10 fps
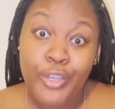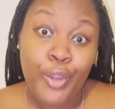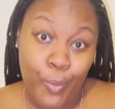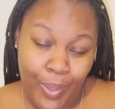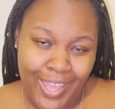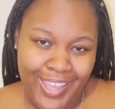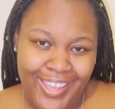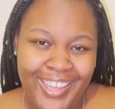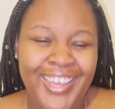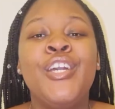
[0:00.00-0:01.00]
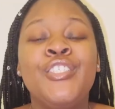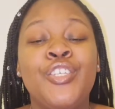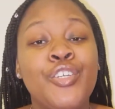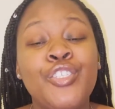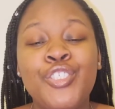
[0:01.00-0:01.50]
away. So
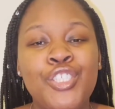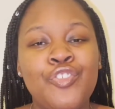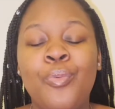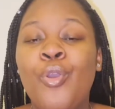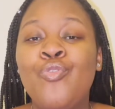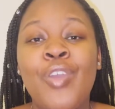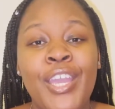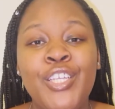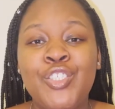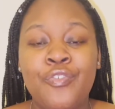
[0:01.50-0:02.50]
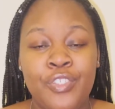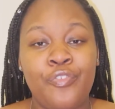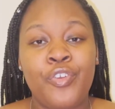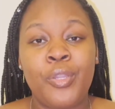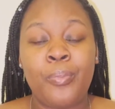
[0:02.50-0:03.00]
you can choose from a range of
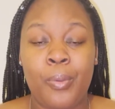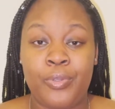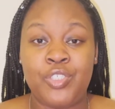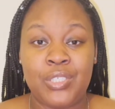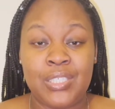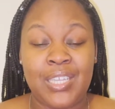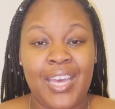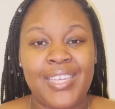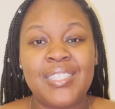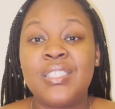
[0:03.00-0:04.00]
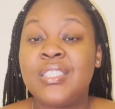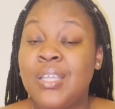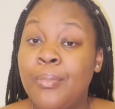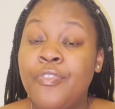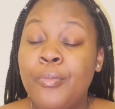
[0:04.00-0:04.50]
different publishing sites.
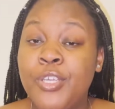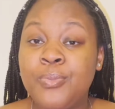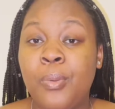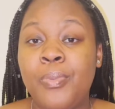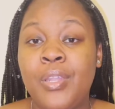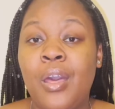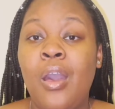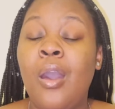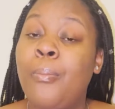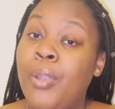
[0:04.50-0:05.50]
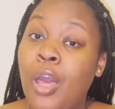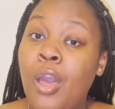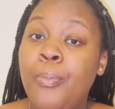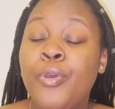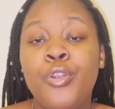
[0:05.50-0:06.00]
Some of the most popular are
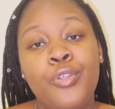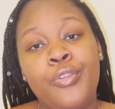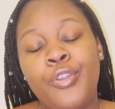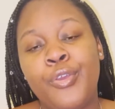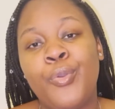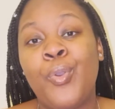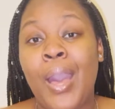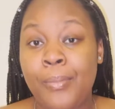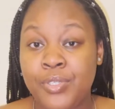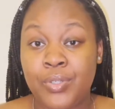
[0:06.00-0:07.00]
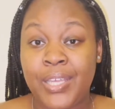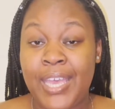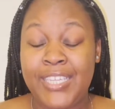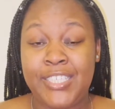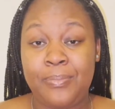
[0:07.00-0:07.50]
Blurb, Lulu or Amazon
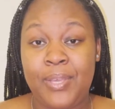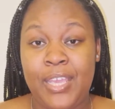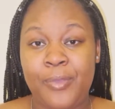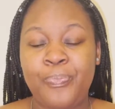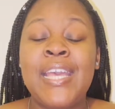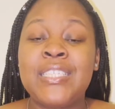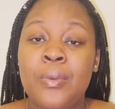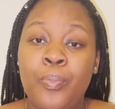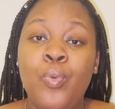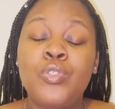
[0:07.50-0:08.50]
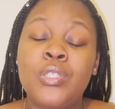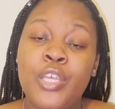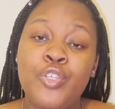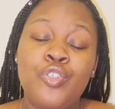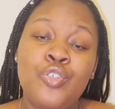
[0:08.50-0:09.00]
KDP. It's important that
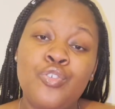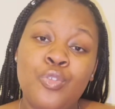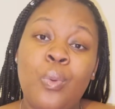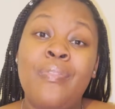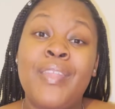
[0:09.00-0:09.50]
you choose the one